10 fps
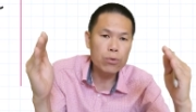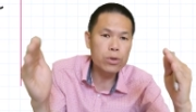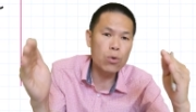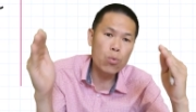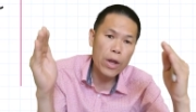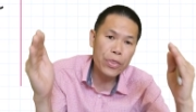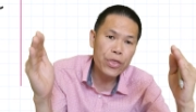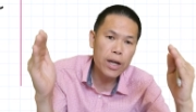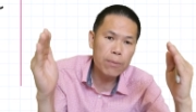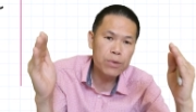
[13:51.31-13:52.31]
So
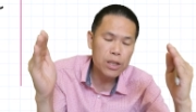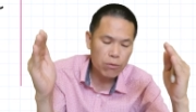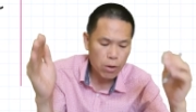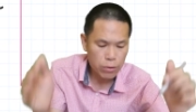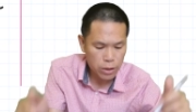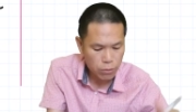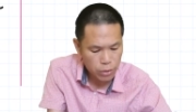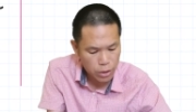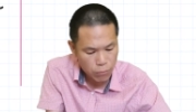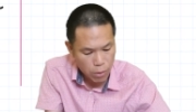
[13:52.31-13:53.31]
1/3 of 0 is still
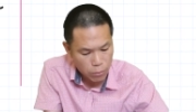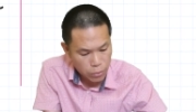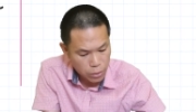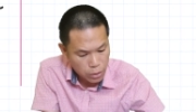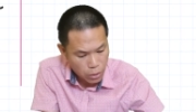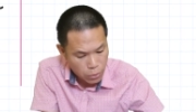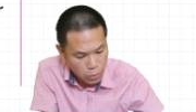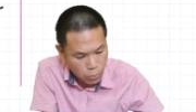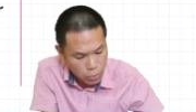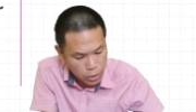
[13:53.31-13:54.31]
0. So
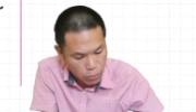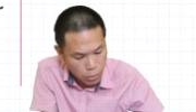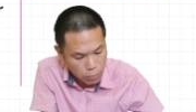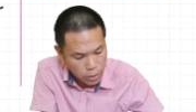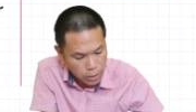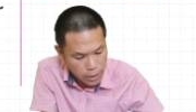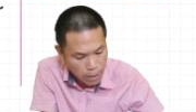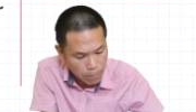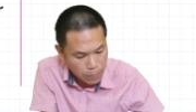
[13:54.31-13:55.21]
2, 0 is the same.